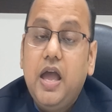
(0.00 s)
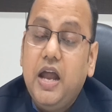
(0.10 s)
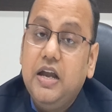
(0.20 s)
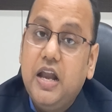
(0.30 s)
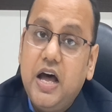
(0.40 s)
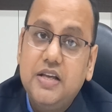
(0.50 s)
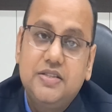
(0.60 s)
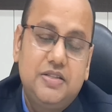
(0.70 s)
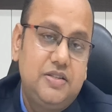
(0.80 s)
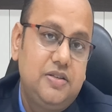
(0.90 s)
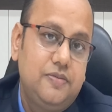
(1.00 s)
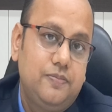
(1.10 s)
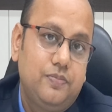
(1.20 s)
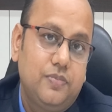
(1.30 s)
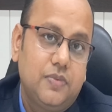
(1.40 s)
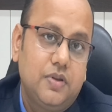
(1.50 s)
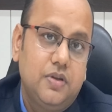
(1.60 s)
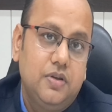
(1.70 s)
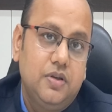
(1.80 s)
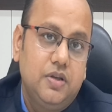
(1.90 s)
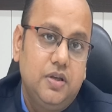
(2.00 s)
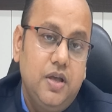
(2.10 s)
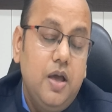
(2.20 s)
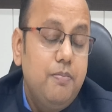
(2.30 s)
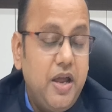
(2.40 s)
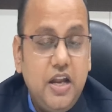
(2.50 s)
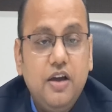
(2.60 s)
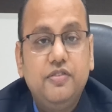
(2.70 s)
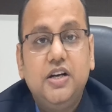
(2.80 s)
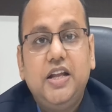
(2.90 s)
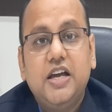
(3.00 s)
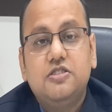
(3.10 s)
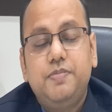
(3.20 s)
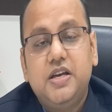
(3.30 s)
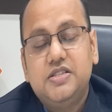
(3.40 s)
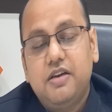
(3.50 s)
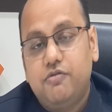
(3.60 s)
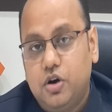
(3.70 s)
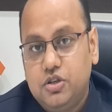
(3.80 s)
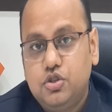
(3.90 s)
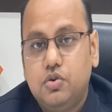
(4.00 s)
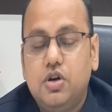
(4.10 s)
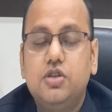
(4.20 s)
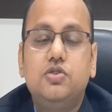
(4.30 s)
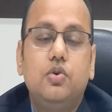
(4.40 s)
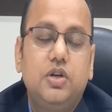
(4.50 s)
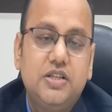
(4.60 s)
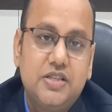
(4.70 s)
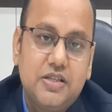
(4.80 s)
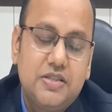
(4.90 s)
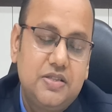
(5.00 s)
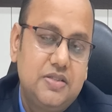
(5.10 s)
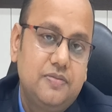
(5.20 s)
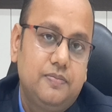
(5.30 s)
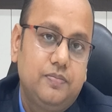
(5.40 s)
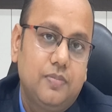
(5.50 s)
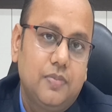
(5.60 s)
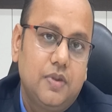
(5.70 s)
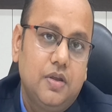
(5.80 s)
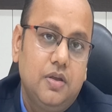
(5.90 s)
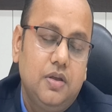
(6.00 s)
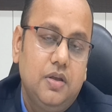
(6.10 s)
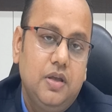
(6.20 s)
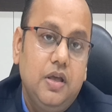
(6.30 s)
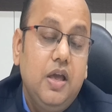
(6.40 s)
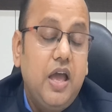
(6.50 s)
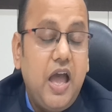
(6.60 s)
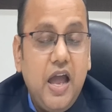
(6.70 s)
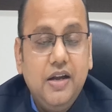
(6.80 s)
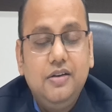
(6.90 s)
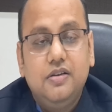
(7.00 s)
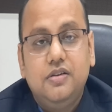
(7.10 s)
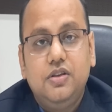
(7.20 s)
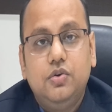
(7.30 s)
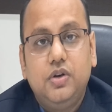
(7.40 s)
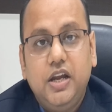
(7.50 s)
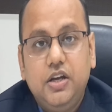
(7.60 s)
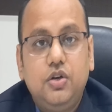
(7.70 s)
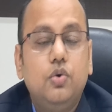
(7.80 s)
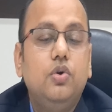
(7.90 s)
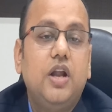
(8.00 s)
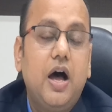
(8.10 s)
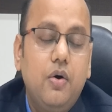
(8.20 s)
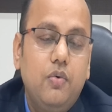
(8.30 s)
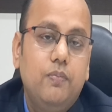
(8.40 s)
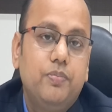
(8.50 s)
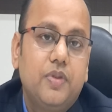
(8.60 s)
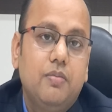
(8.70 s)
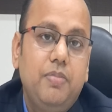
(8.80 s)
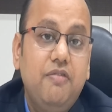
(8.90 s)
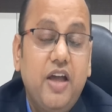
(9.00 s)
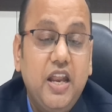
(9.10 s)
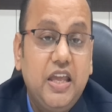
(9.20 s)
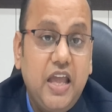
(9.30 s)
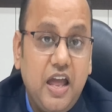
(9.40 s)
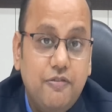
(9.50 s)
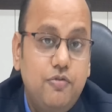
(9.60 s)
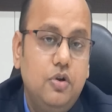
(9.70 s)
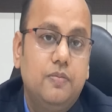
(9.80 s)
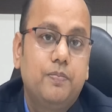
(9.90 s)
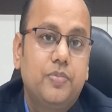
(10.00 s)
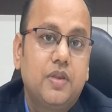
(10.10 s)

And last, many of the taxpayers have got show cause notices, and you need to now be very careful,